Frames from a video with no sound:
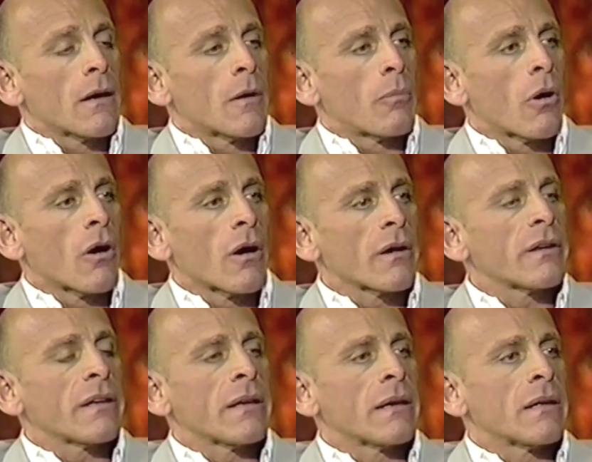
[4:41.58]

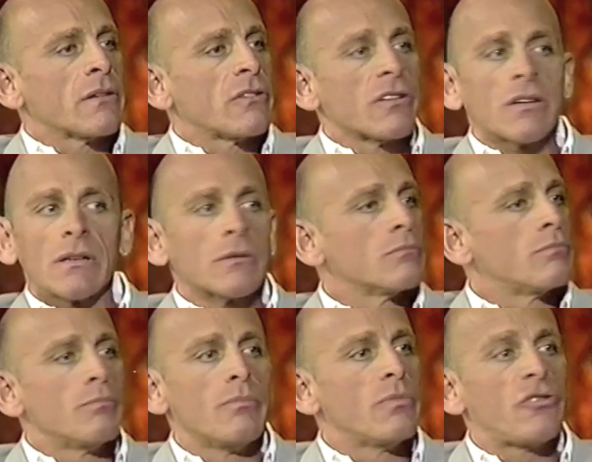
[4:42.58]
apart, and
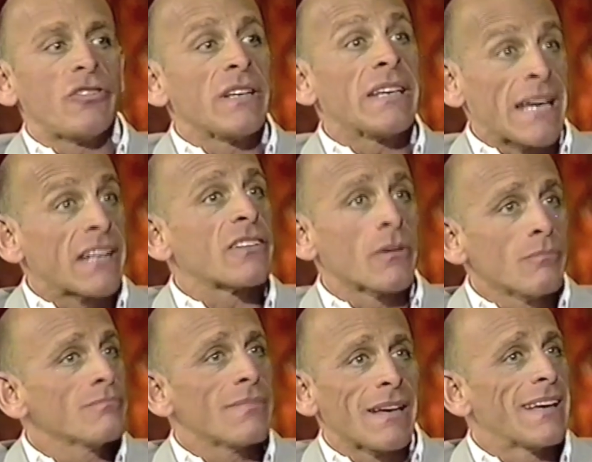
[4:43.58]
she kicked
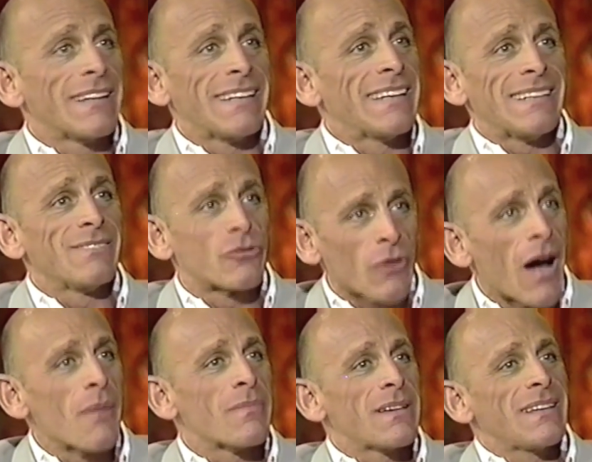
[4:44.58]
him, and he
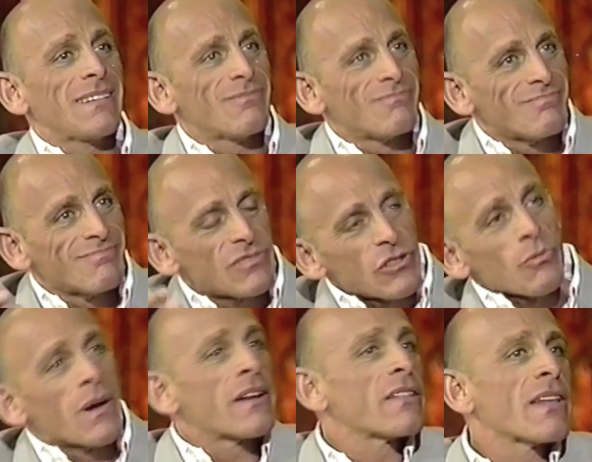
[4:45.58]
dropped me. She
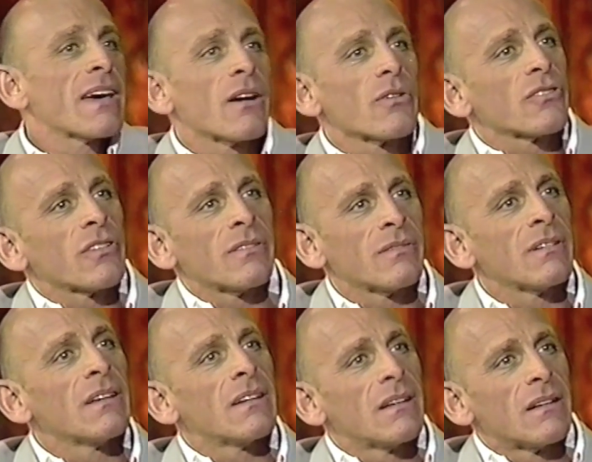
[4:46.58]
ran in the house and
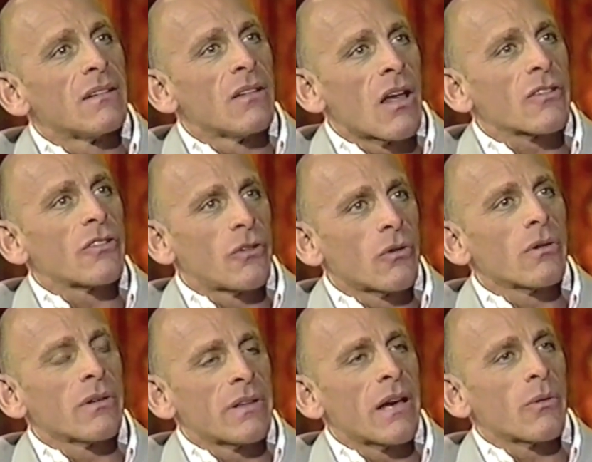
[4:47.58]
locked the
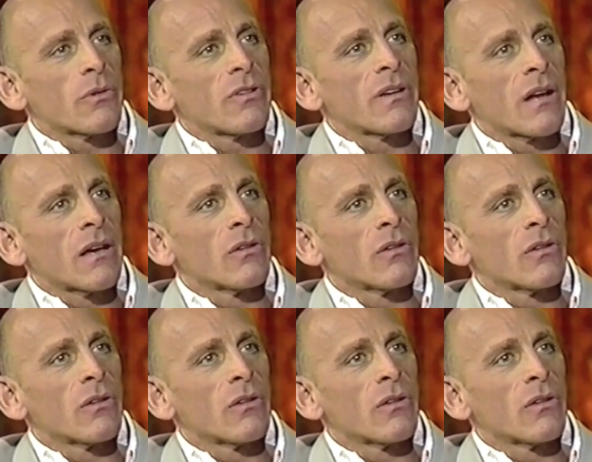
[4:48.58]
door, and that was it.